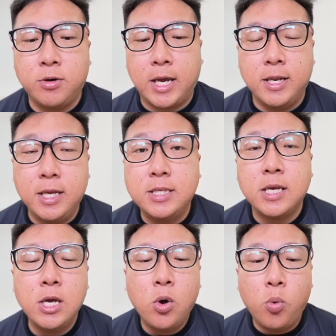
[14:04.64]
candies
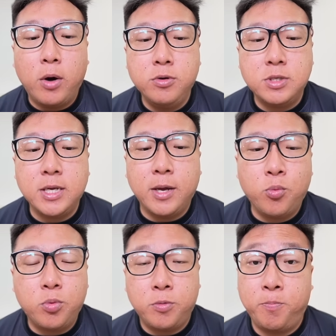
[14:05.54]
while using a
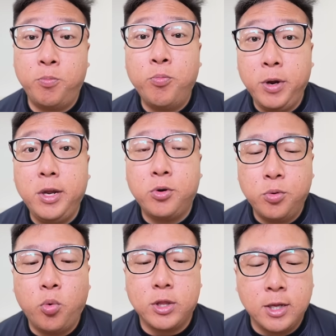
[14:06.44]
pretty
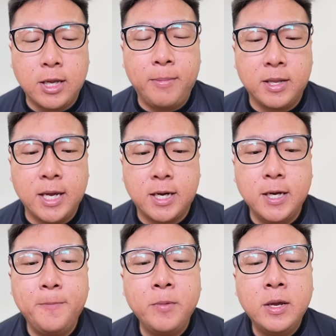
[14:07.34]
good water type
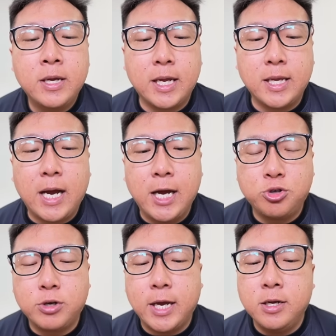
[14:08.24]
attacker, getting
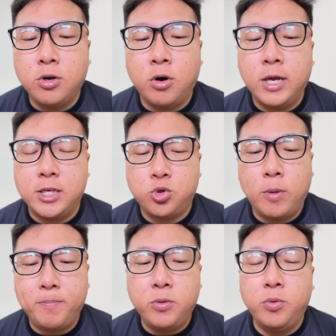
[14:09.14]
Hydro Cannon on a
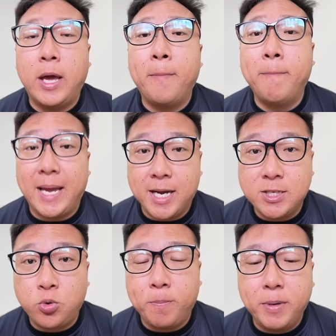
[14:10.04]
Swampert, Mega
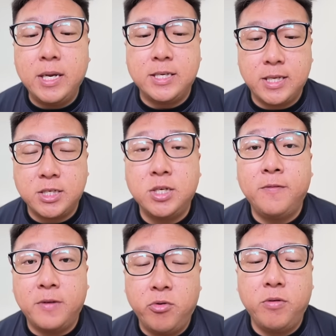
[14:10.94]
Swampert is actually
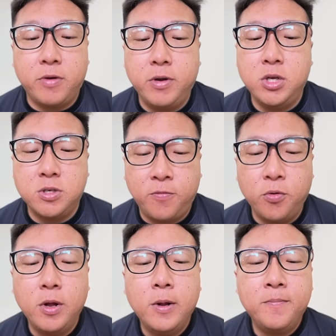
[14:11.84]
very, very
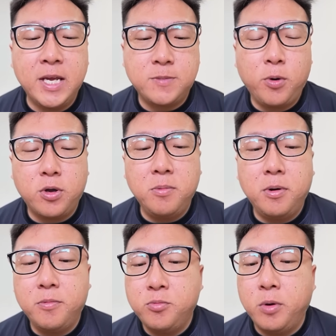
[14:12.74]
useful. Next
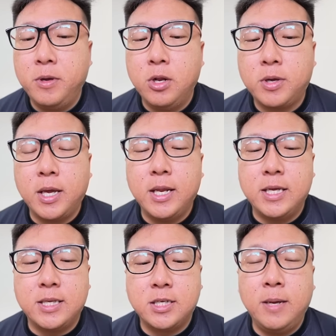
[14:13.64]
Pokemon we'll be looking at
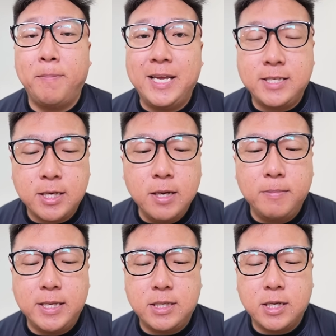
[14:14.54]
is actually Blaziken.
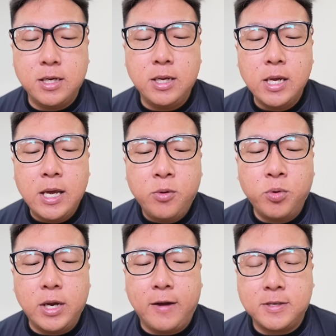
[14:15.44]
Blaziken
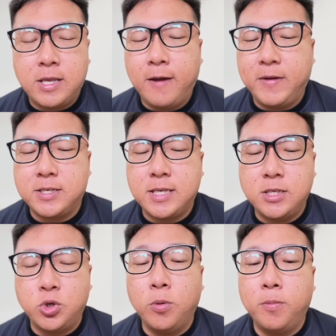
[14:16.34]
would have
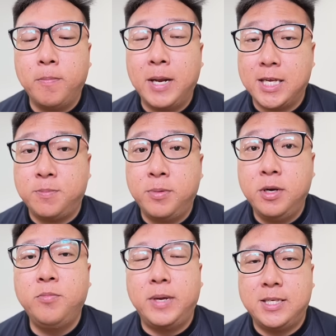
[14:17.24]
access to Blast
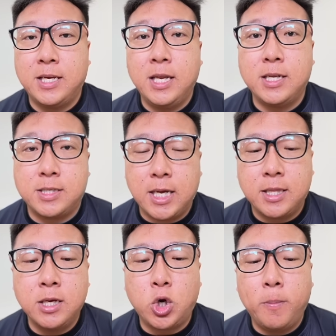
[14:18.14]
Burn, basically the
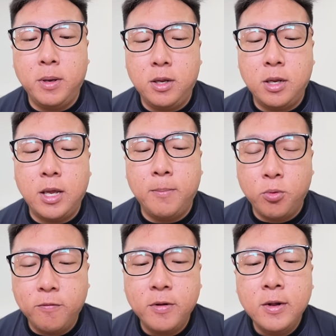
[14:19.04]
starter Community Day
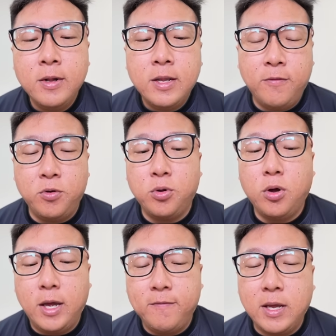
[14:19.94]
move. If you do
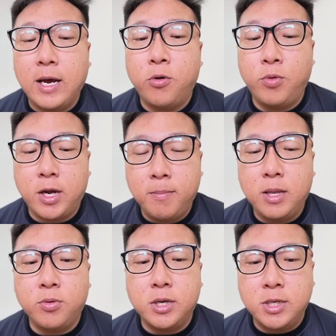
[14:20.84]
not have that, I would
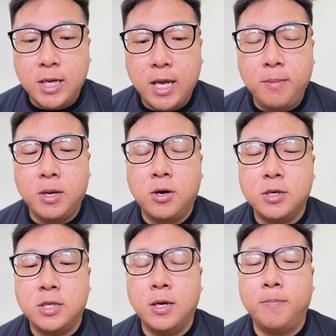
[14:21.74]
recommend to actually get it
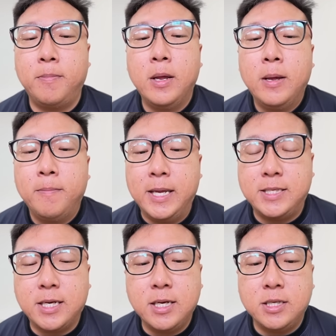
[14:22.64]
because
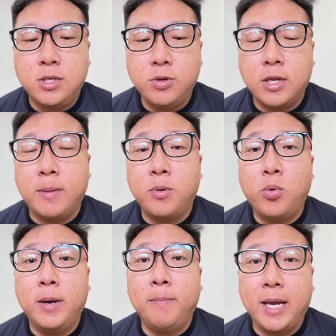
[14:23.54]
Blaziken is still the
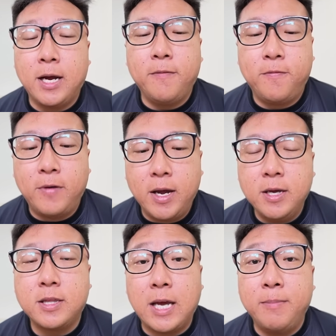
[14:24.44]
#1 Mega
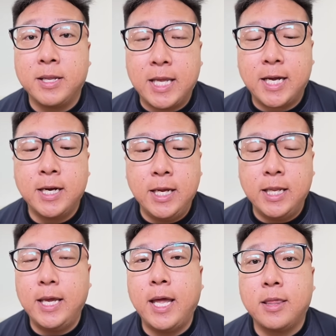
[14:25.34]
Fire type attacker
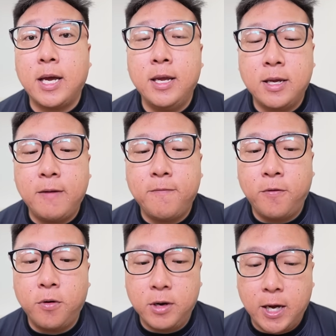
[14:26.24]
in the entire game
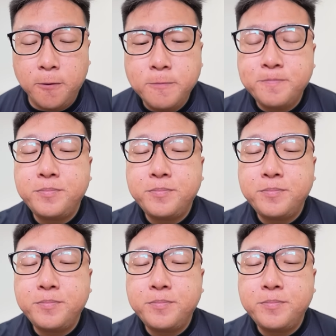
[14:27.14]
for now.